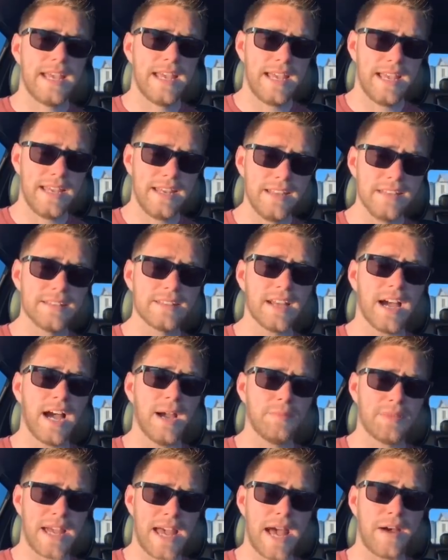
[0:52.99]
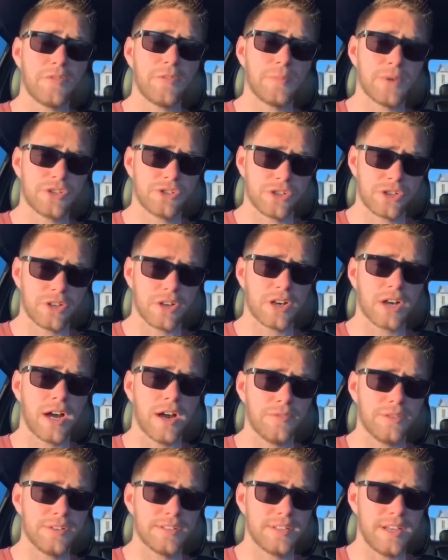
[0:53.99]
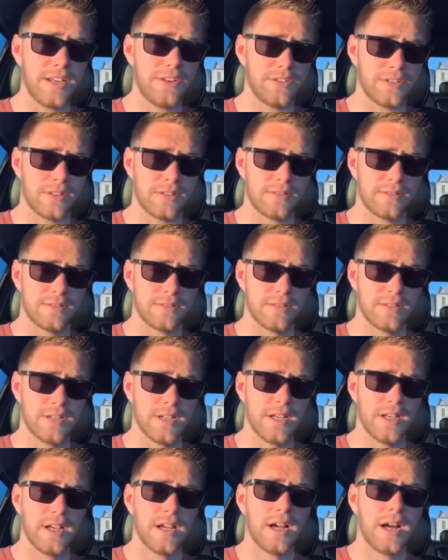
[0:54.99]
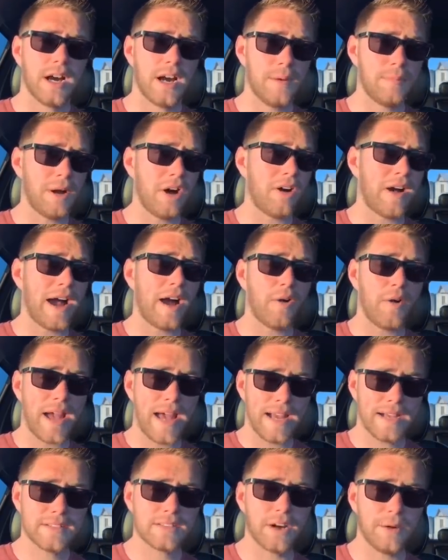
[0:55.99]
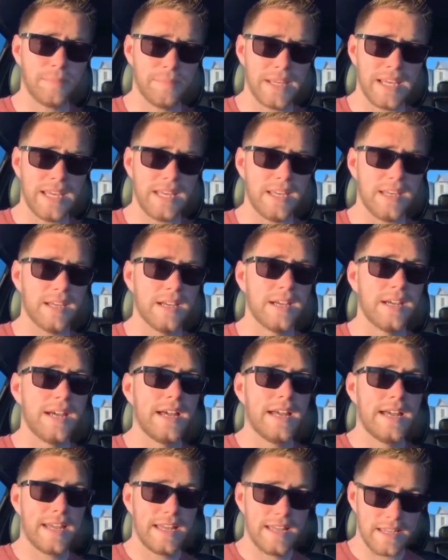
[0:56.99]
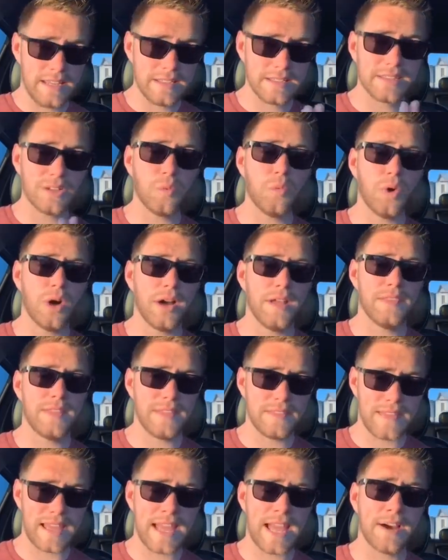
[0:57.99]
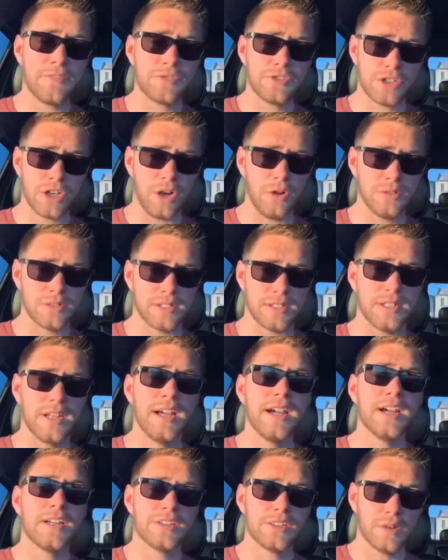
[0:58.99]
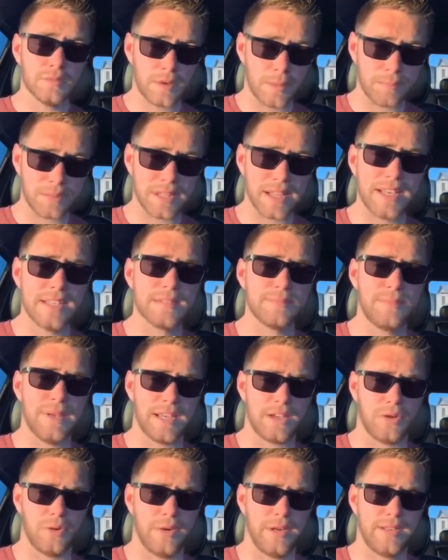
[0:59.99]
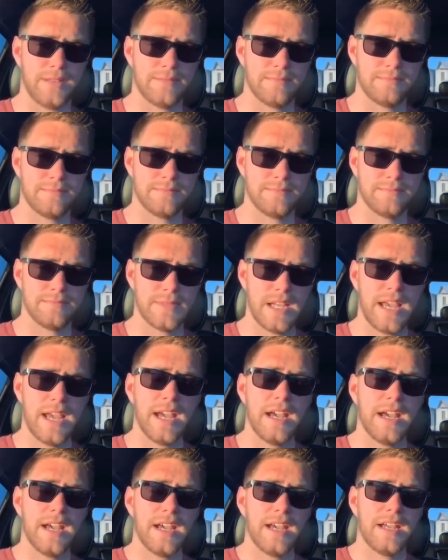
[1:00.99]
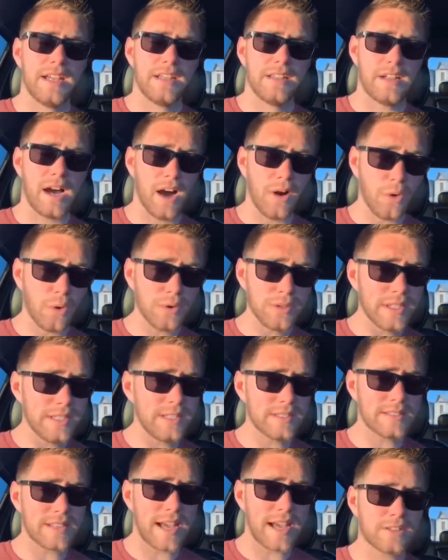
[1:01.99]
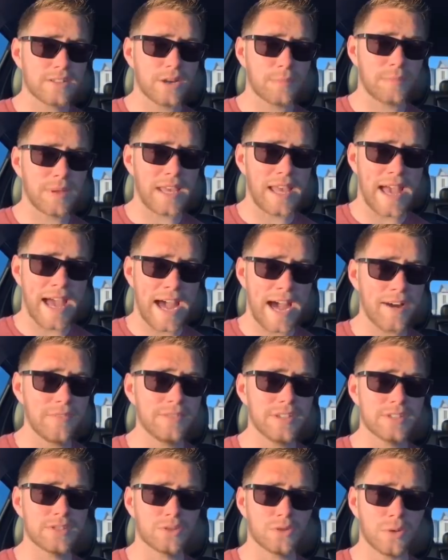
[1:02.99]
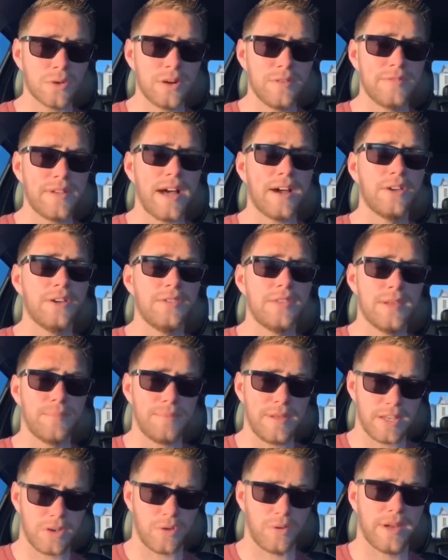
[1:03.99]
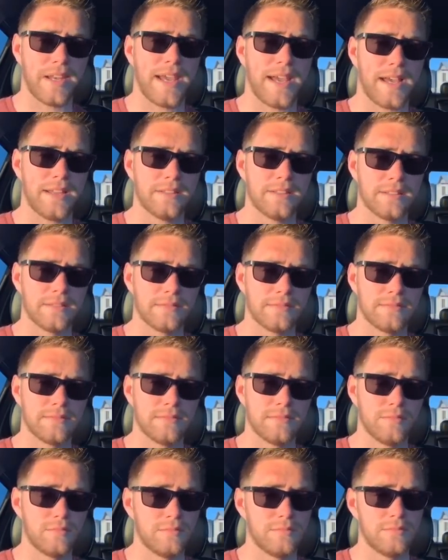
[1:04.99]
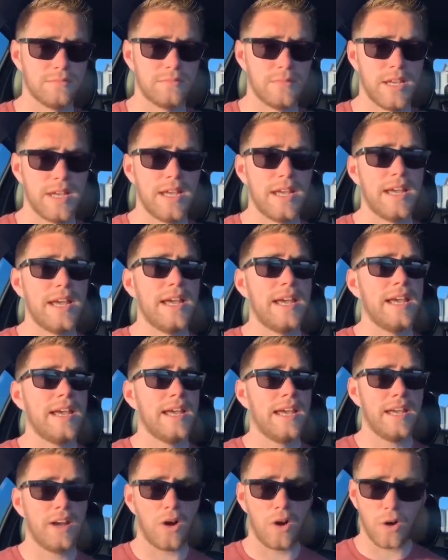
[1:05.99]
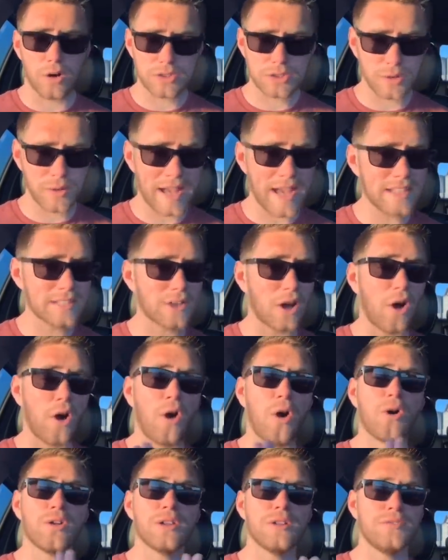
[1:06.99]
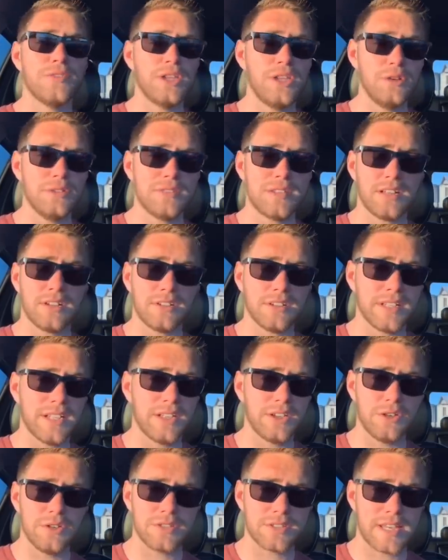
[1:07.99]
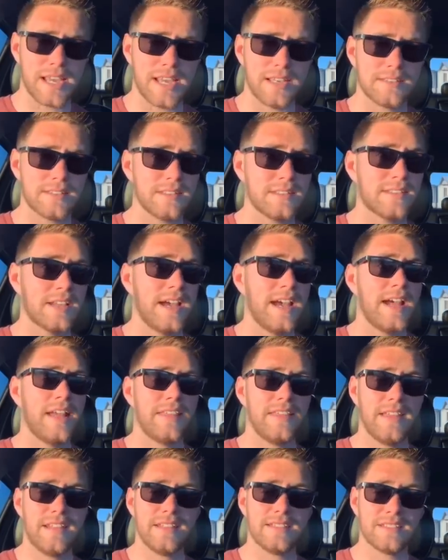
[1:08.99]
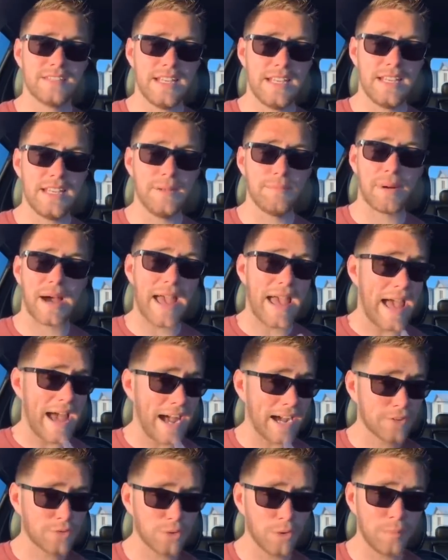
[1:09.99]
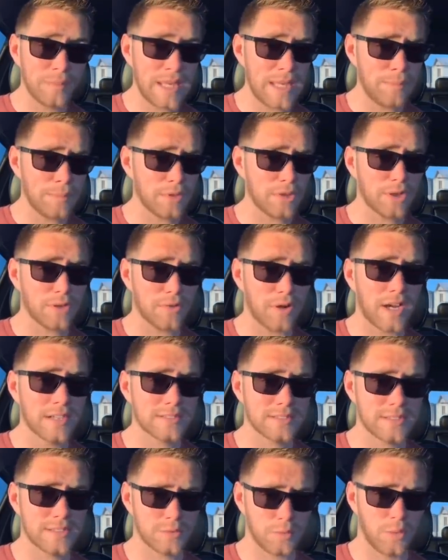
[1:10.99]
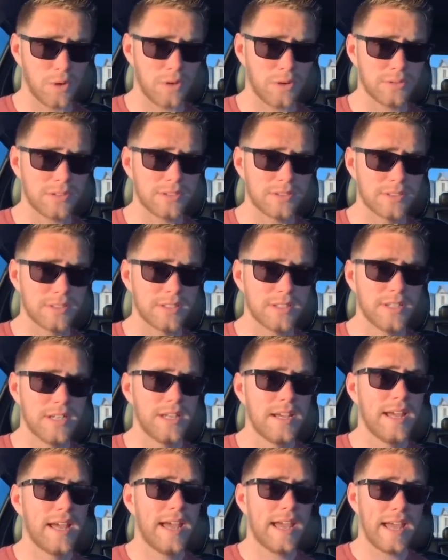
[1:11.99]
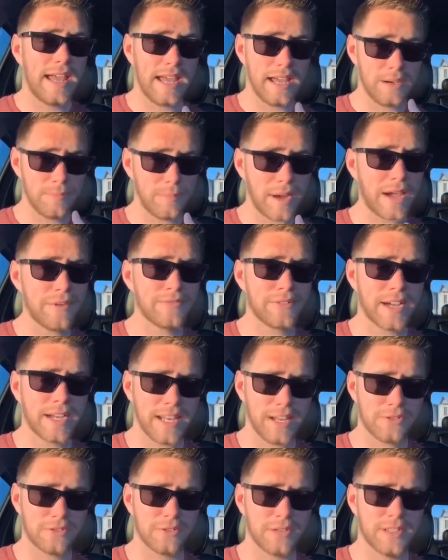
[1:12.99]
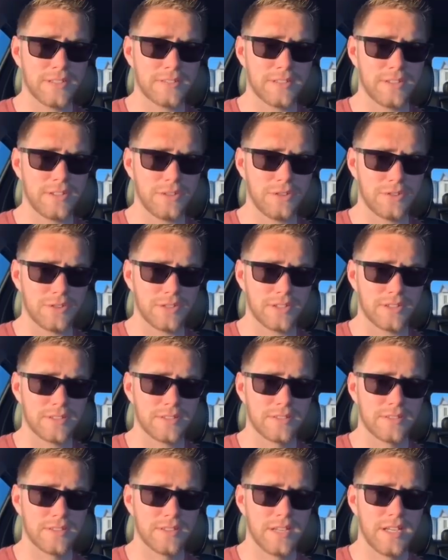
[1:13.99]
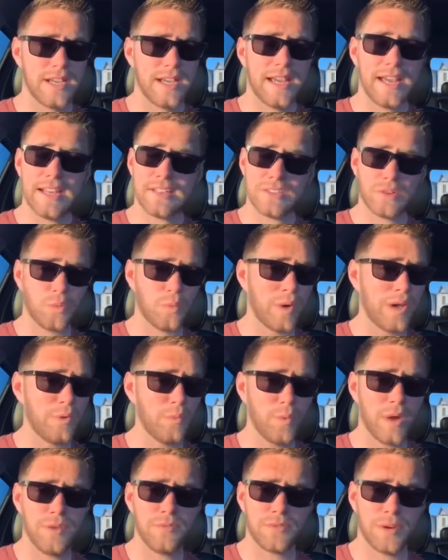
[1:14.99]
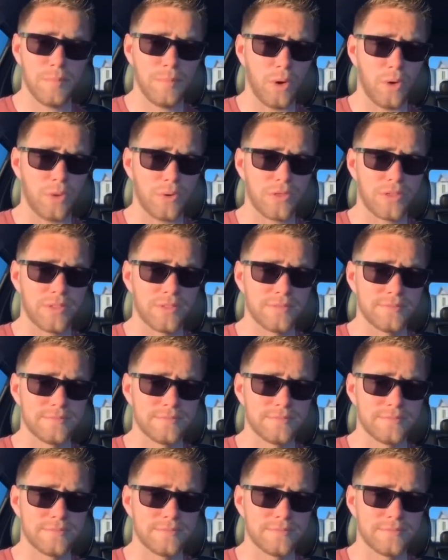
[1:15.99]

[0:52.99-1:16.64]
It is time to have a mature conversation about how X R P is the one that they have chosen to replace Bitcoin. Not only does R P have the store of value that Bitcoin has, it also has all of the utility and use cases that is needed by actual people across this world and by financial institutions. It's a win-win for both.